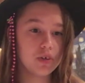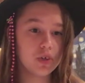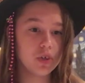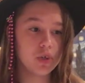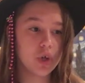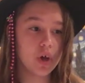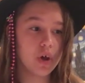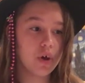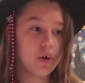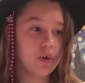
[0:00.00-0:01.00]

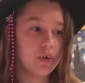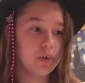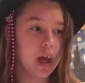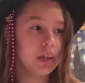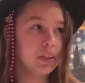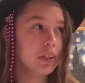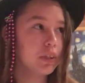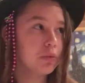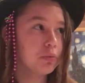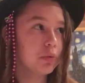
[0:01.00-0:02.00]
So
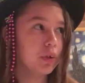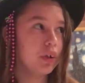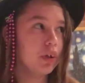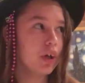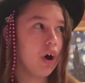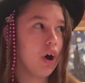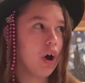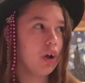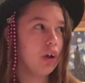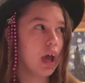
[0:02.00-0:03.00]
that's really
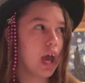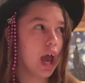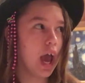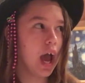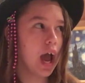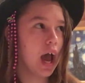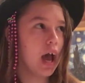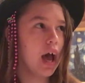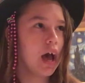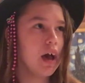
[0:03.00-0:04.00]
all I have,
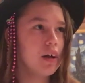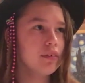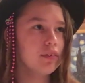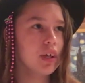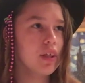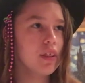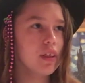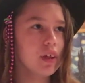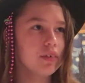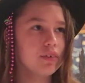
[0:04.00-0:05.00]
I
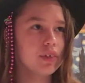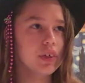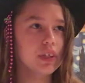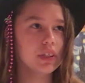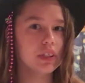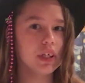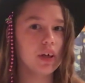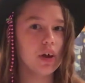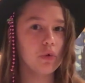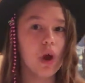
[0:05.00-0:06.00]
think, for this
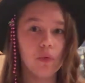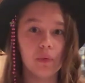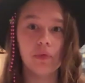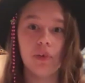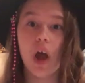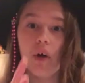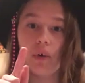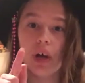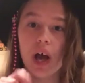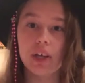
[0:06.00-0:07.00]
TNO. No,
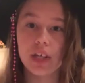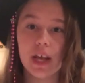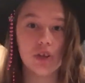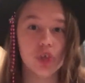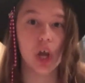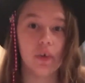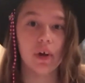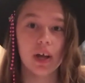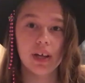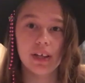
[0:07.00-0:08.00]
a dance show.
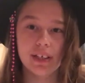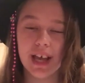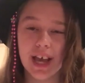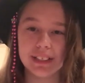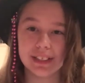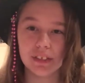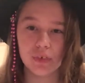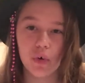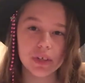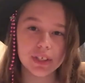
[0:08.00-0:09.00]
Yes, of
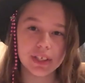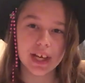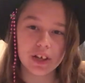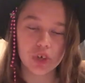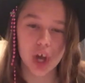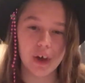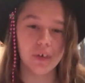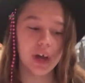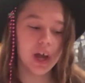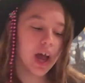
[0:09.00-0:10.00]
course, a dance show.
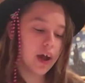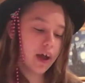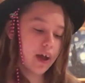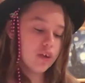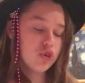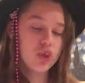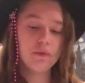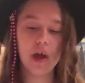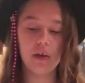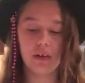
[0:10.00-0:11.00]
And
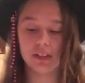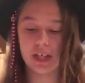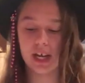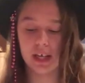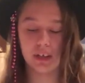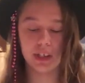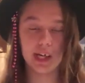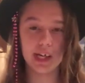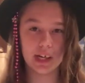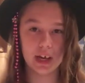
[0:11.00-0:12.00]
Shimone is taking
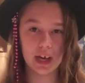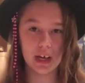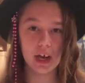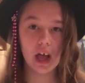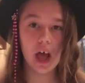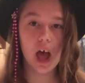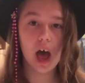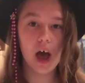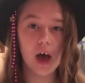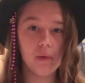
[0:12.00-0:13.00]
lead in it.
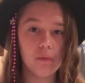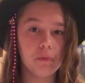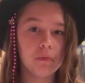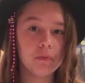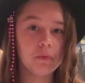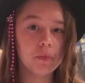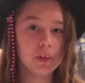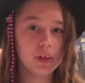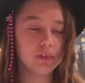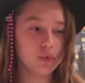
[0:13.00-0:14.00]

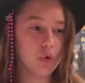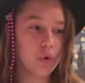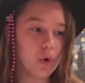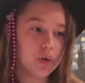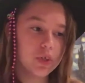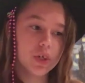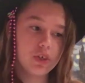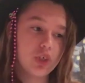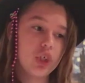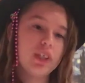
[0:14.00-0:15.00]
Of course,
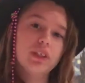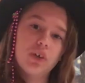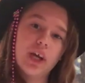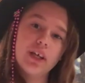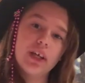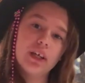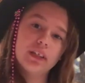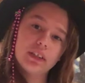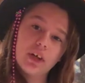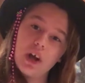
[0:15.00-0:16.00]
because she's a great
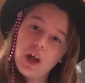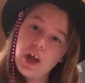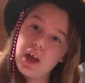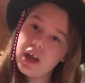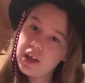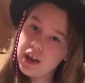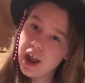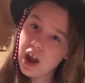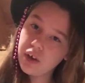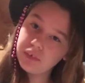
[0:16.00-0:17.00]
dancer.
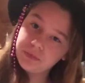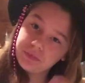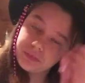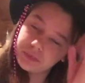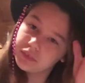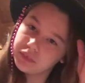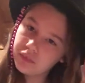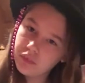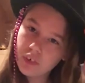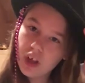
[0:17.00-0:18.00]
Now,
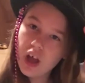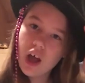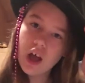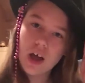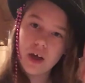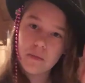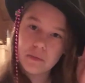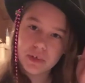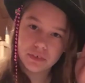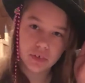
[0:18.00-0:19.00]

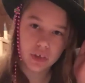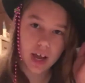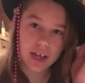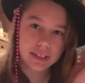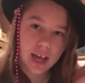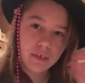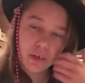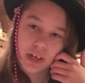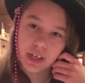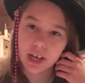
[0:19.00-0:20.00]
if you guys have
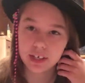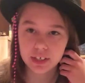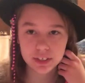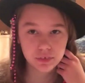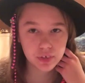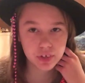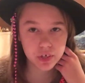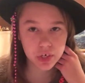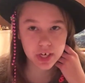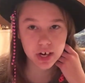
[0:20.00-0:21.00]
any ideas for
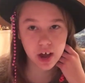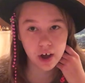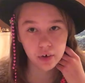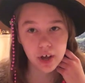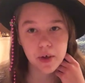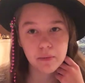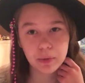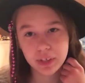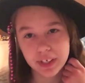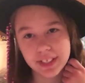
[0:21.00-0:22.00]
this TNO,
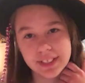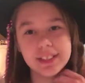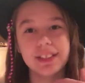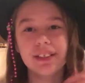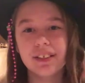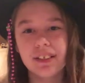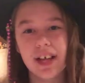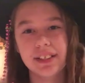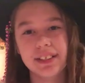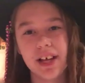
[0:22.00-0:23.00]
please
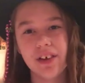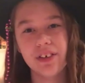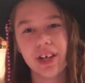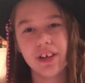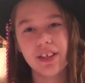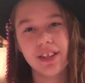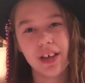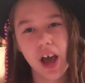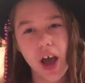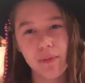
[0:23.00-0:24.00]
let us know down in the
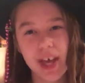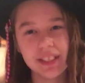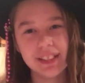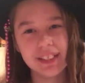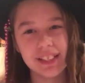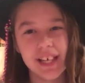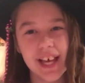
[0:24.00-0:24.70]
comments.